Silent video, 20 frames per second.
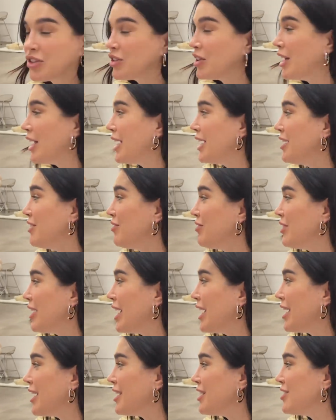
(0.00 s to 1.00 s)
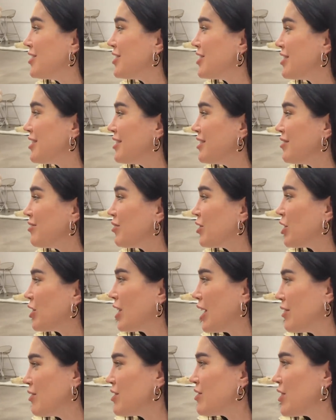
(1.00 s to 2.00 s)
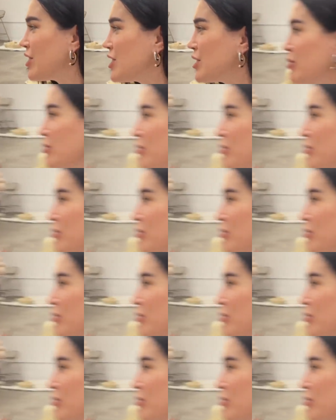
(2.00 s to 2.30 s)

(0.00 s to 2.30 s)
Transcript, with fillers: life, and her life is very